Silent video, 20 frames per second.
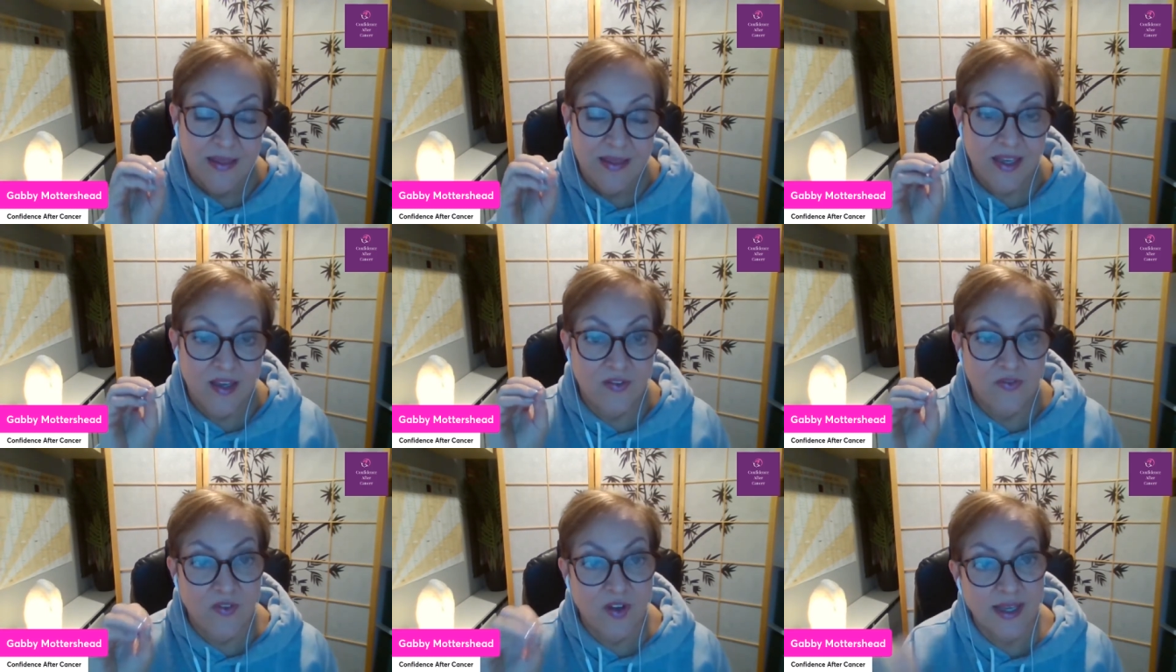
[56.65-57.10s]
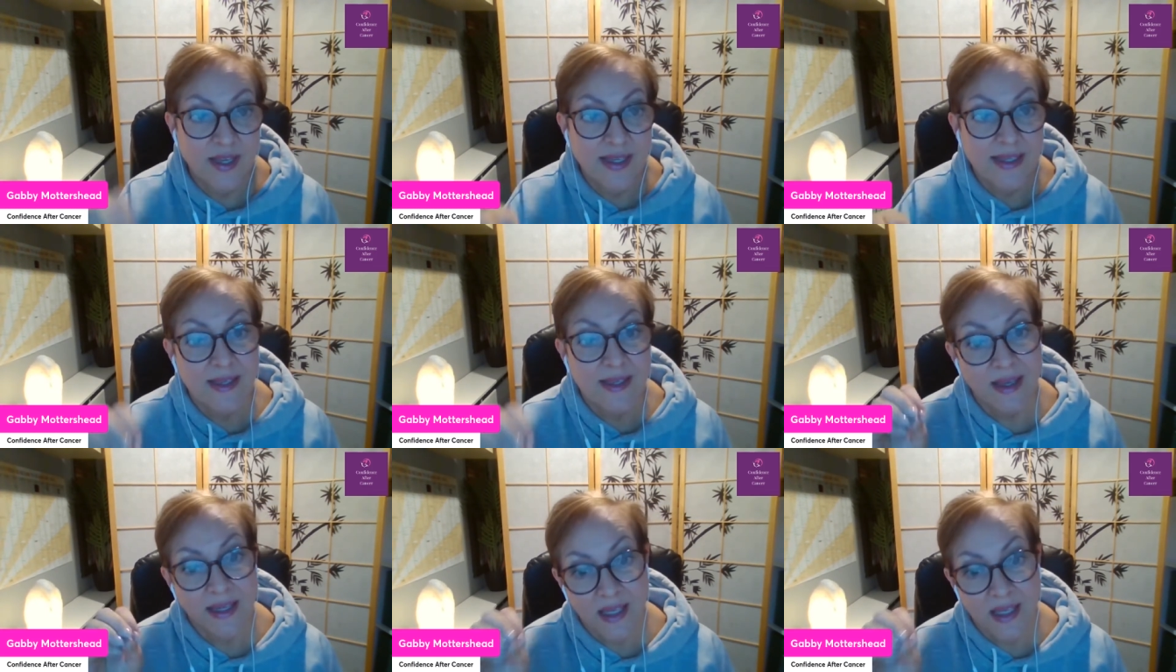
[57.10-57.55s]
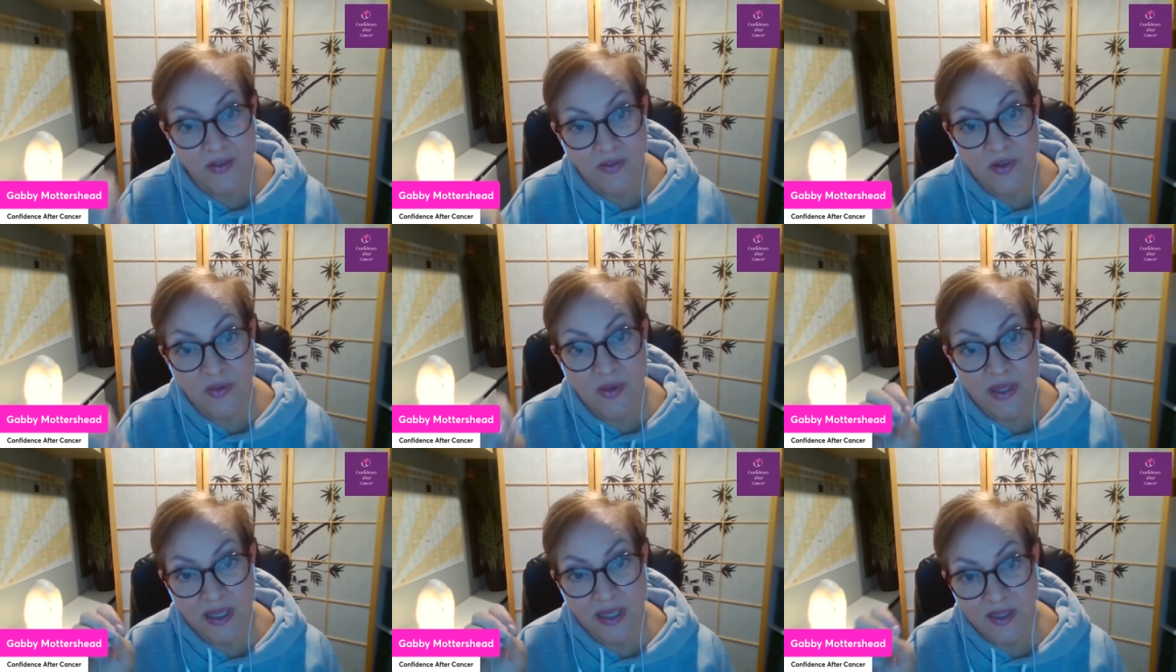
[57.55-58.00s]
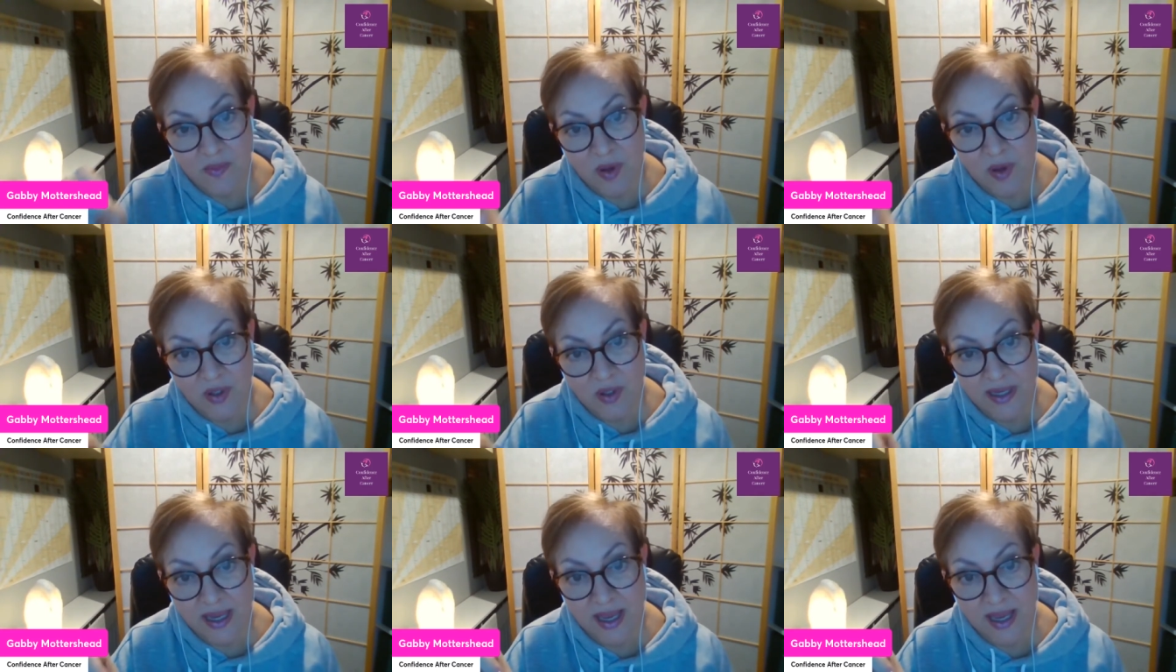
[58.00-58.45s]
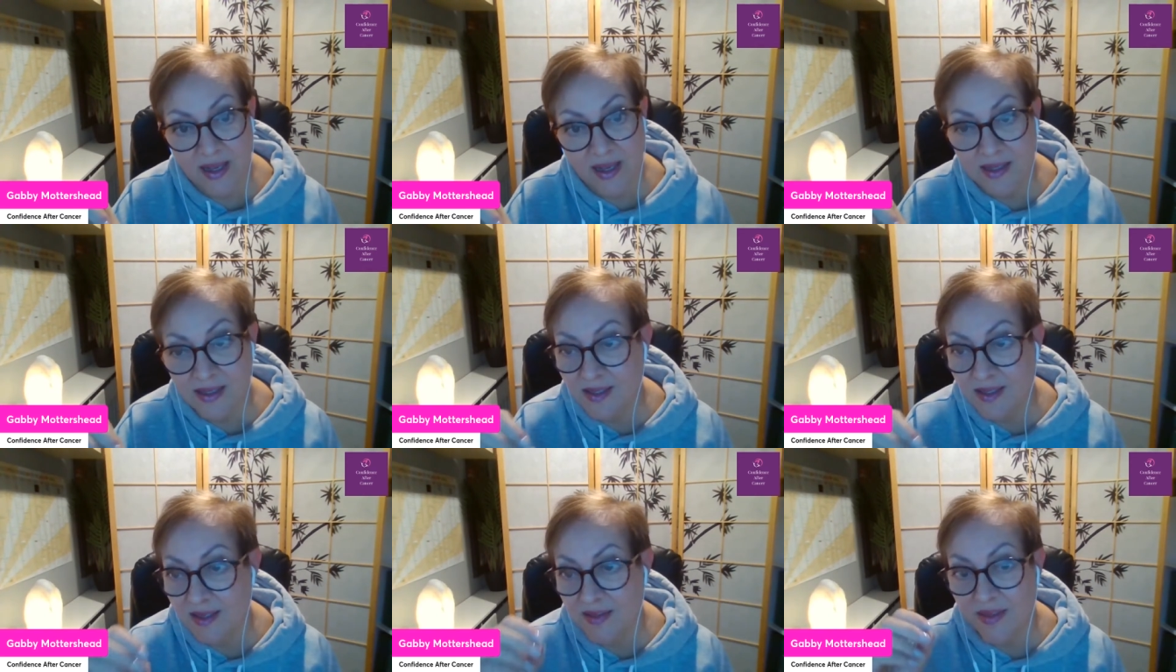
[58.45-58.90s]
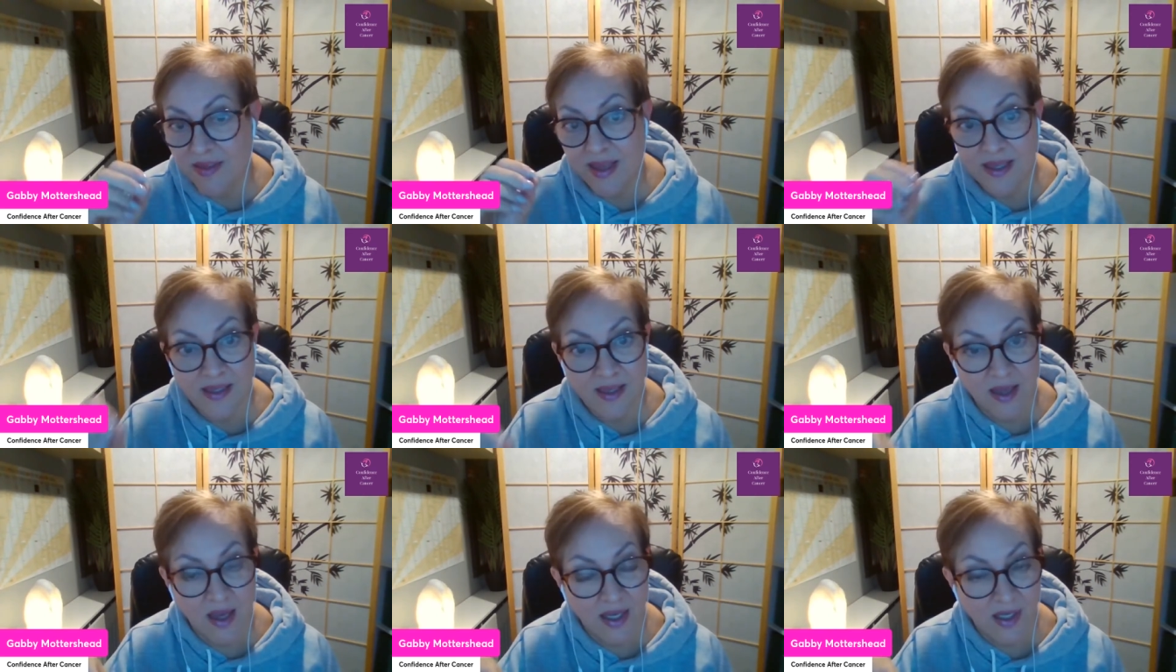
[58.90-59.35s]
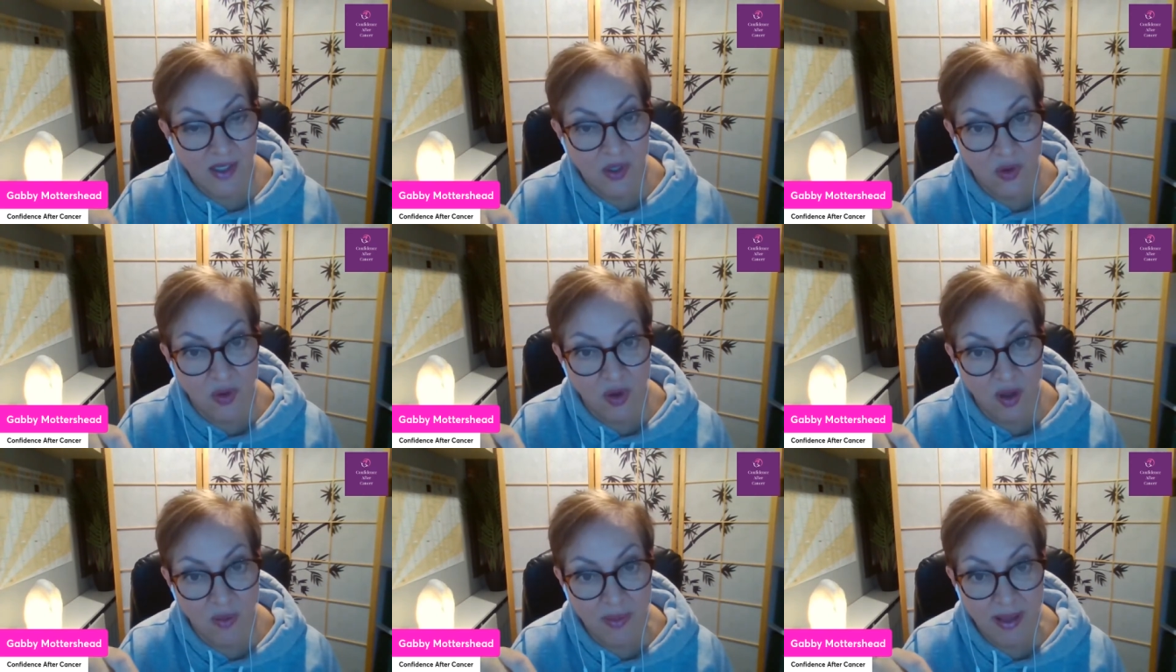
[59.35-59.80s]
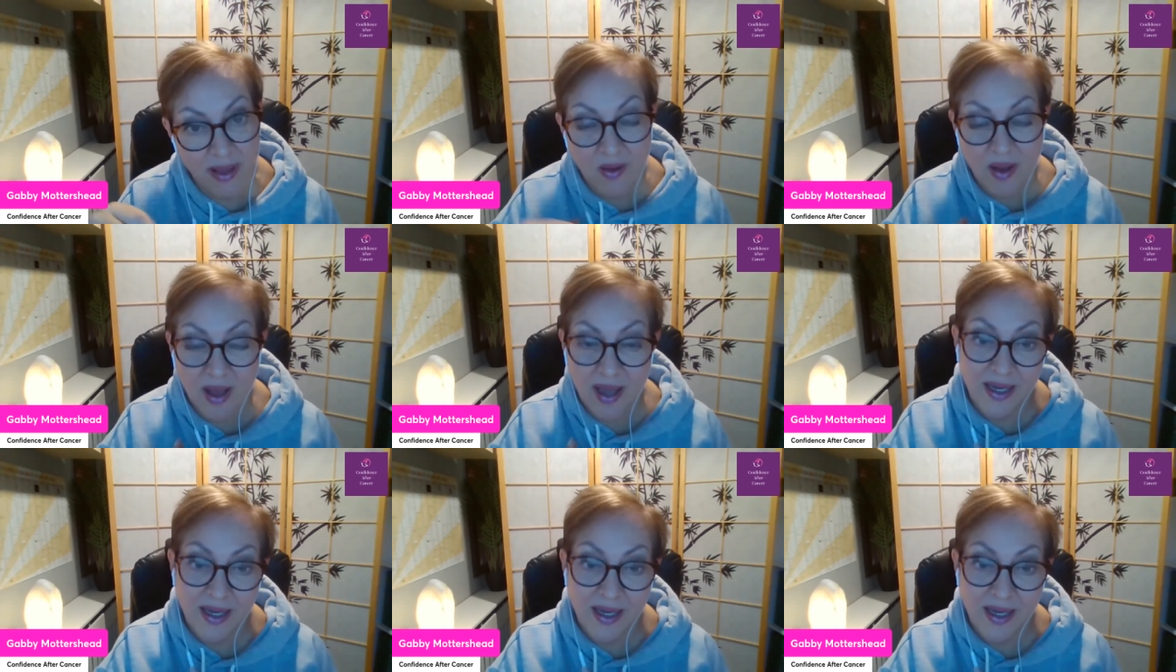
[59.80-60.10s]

the advice that I give you in this podcast, the things that I talk about,